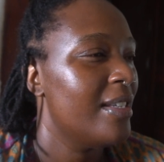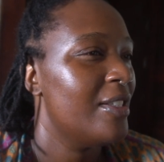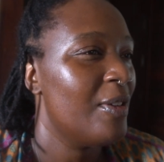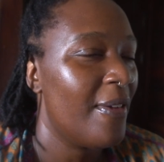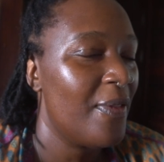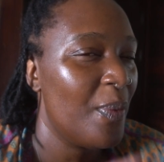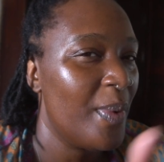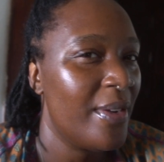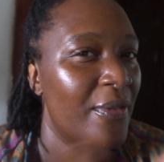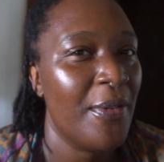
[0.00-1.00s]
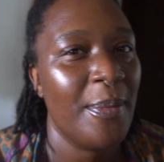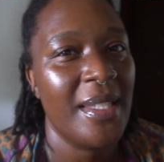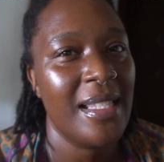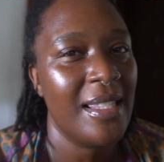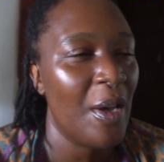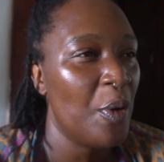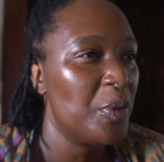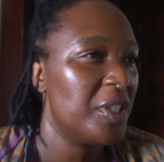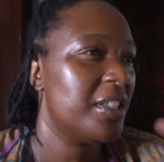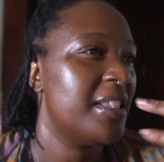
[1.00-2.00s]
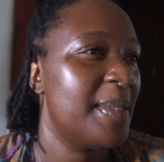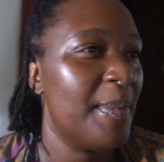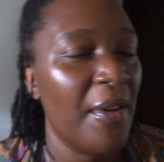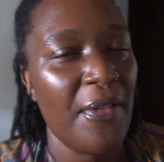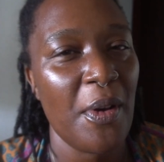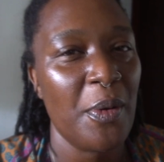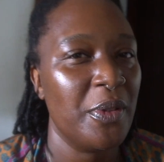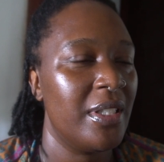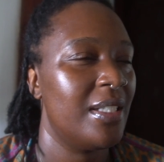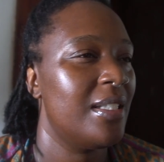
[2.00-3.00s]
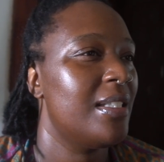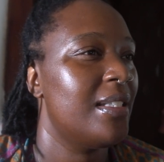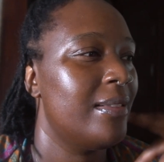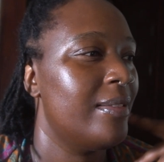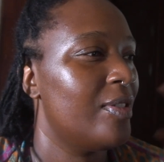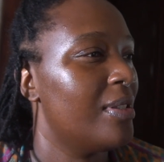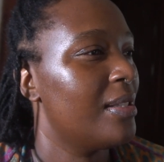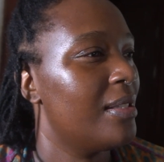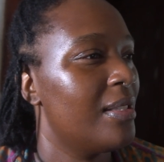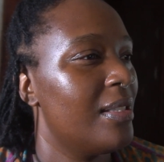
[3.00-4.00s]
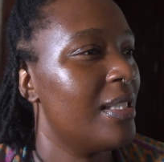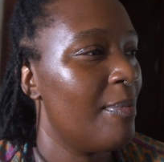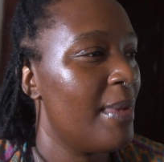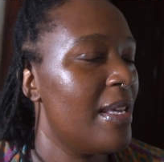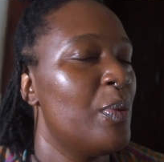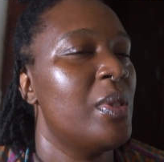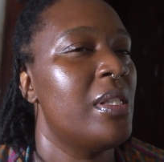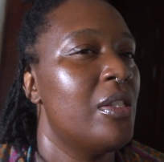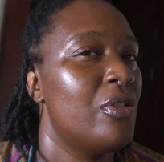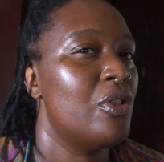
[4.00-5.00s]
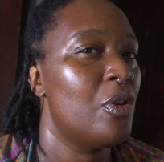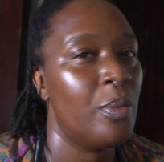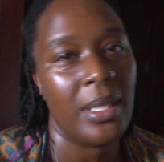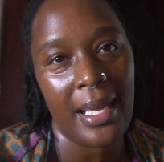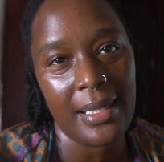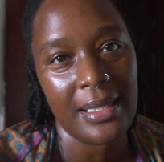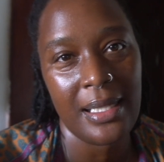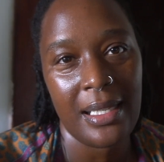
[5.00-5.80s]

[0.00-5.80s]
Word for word: you have the wind from the ocean, the smell of the ocean, and just to me it was so relaxing.